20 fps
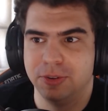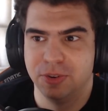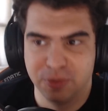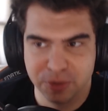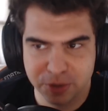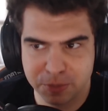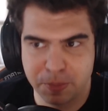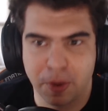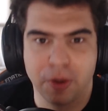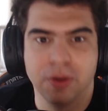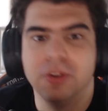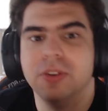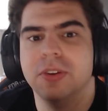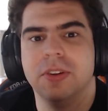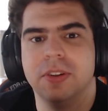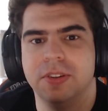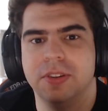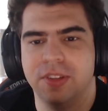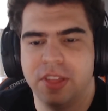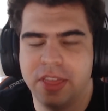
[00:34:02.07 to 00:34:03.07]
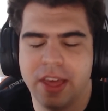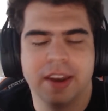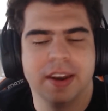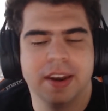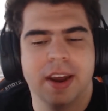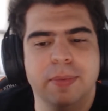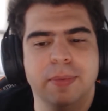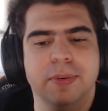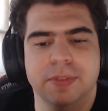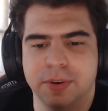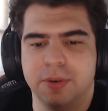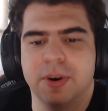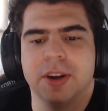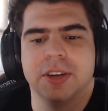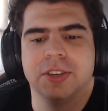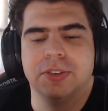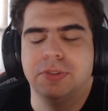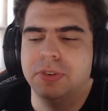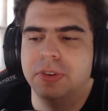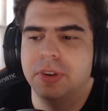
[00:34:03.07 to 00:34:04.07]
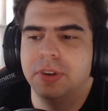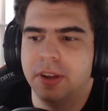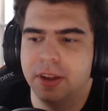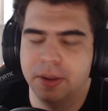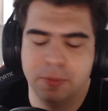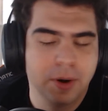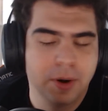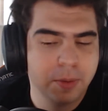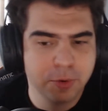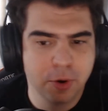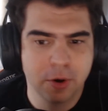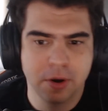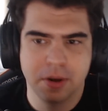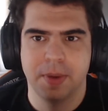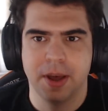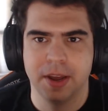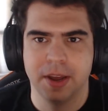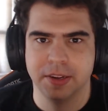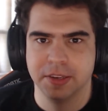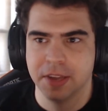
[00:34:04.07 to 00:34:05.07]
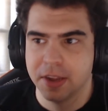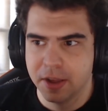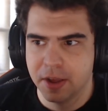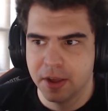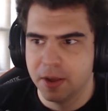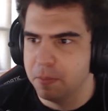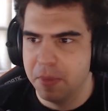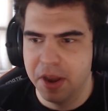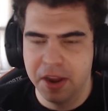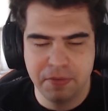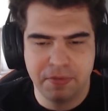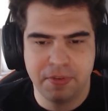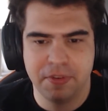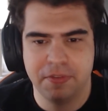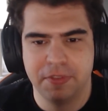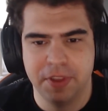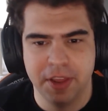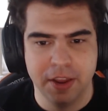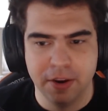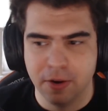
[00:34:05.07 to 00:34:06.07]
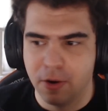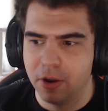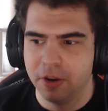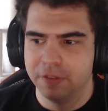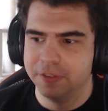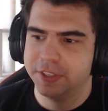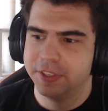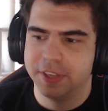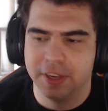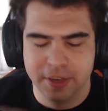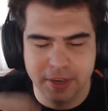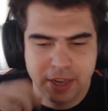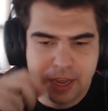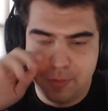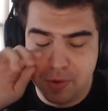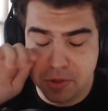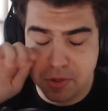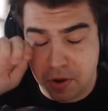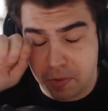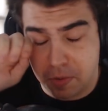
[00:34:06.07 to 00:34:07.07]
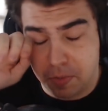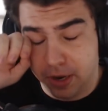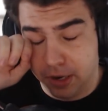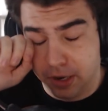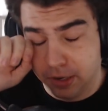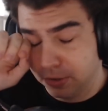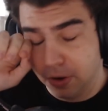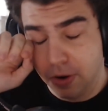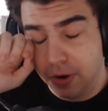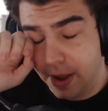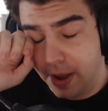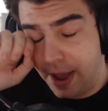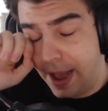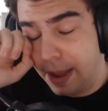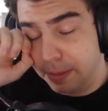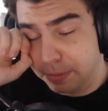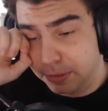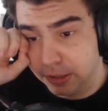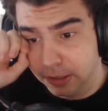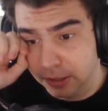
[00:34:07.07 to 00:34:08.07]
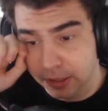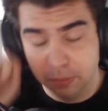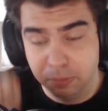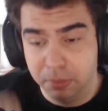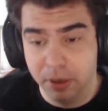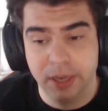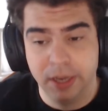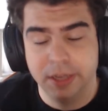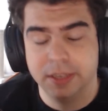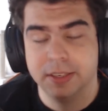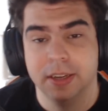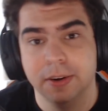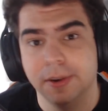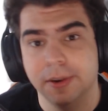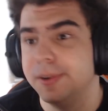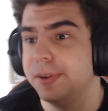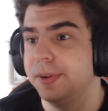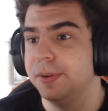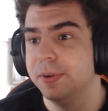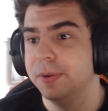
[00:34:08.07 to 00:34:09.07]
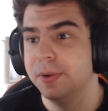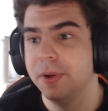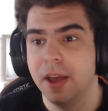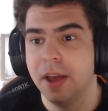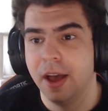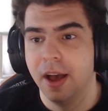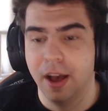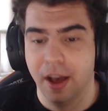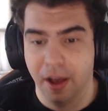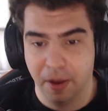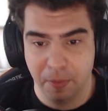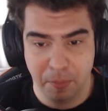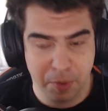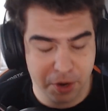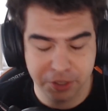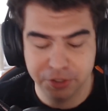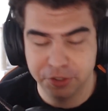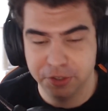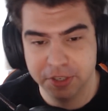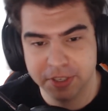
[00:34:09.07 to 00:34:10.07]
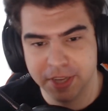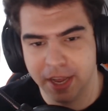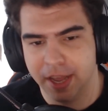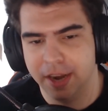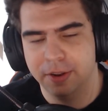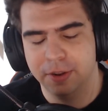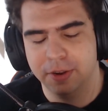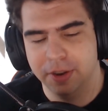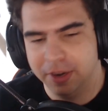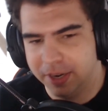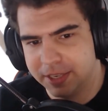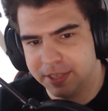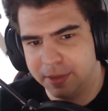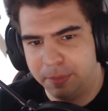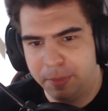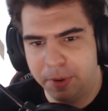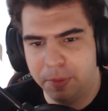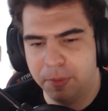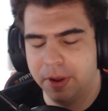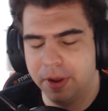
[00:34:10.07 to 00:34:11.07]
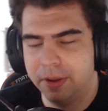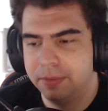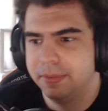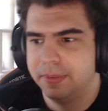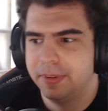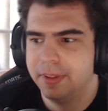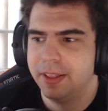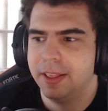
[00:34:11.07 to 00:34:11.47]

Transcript: to respond to that type of aggression. And what I'm talking about is minute 15, all of a sudden enemy top laner is going absolutely ballistic on you because you decided to contest a mid-wave.